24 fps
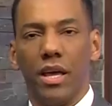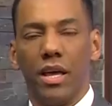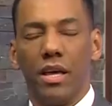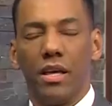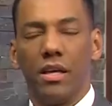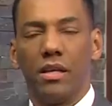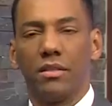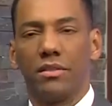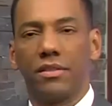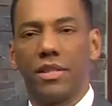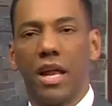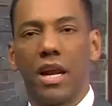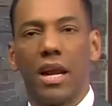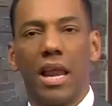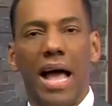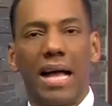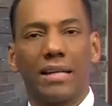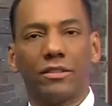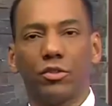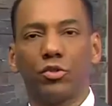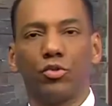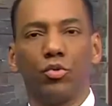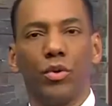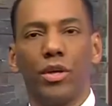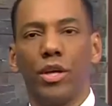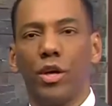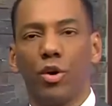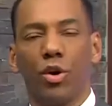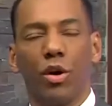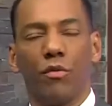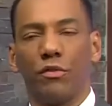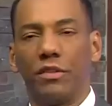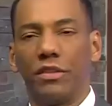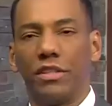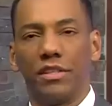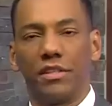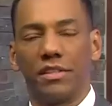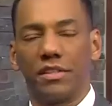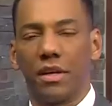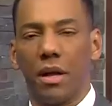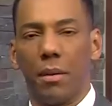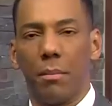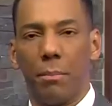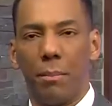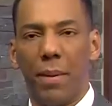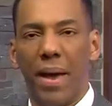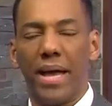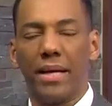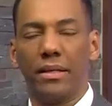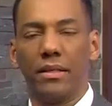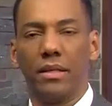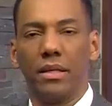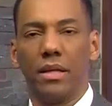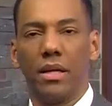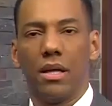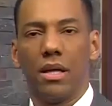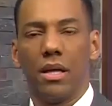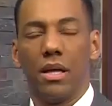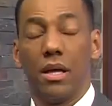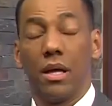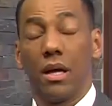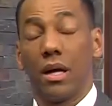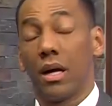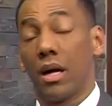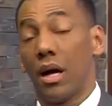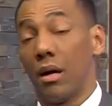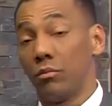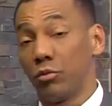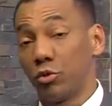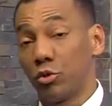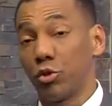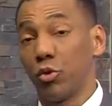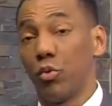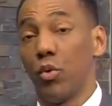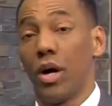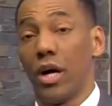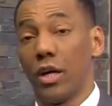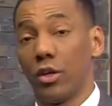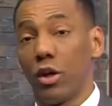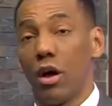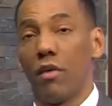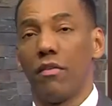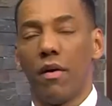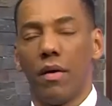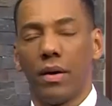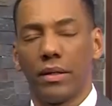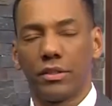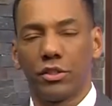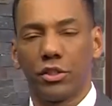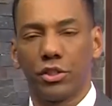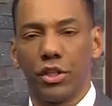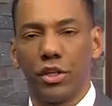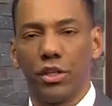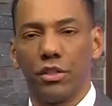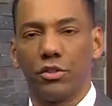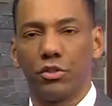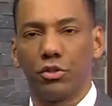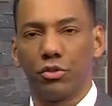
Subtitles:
is the last week of this campaign. Come to one of our church